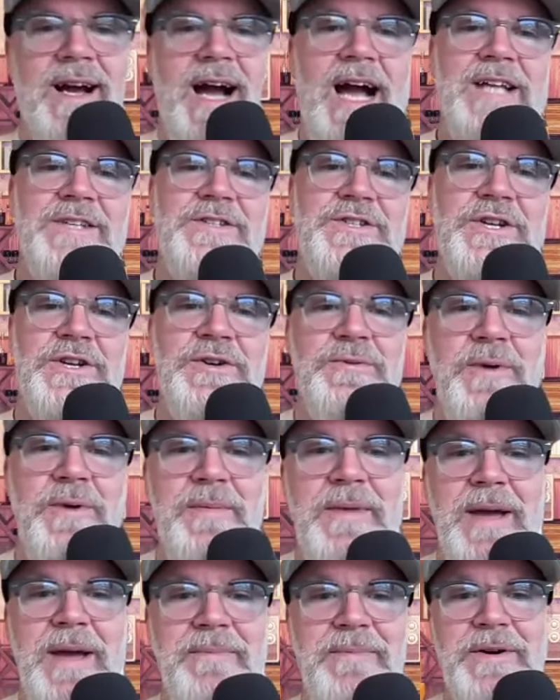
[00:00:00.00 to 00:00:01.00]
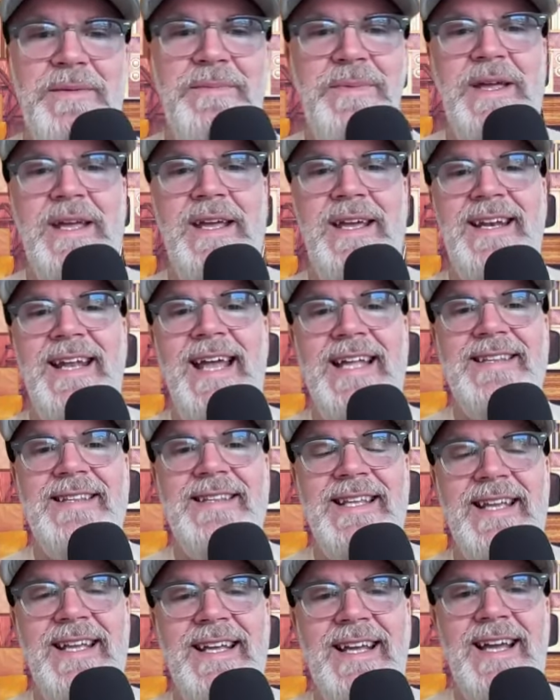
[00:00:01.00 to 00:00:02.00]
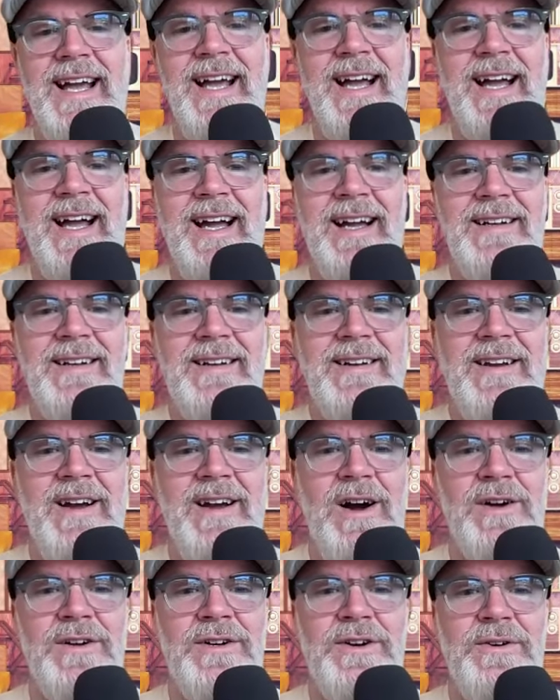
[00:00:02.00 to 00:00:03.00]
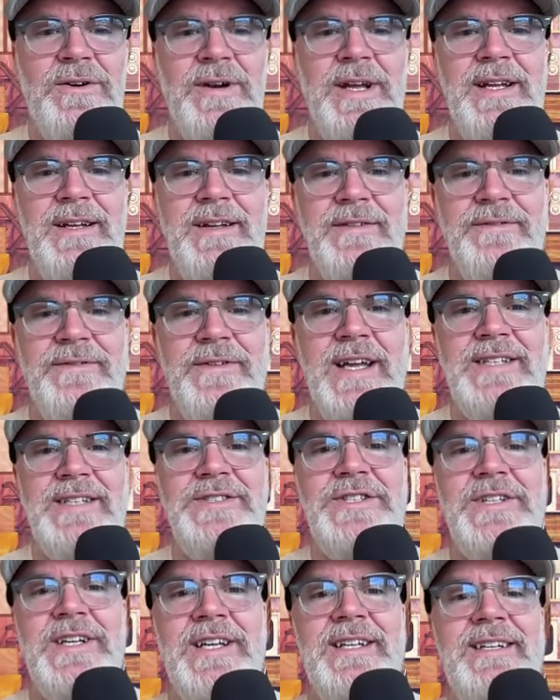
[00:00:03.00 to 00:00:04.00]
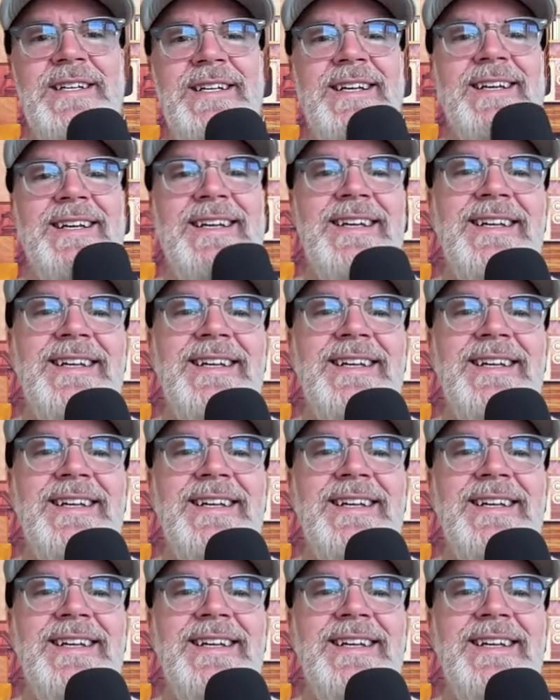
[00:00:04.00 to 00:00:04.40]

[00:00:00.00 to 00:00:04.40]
I do remember being at the uh, concrete convention,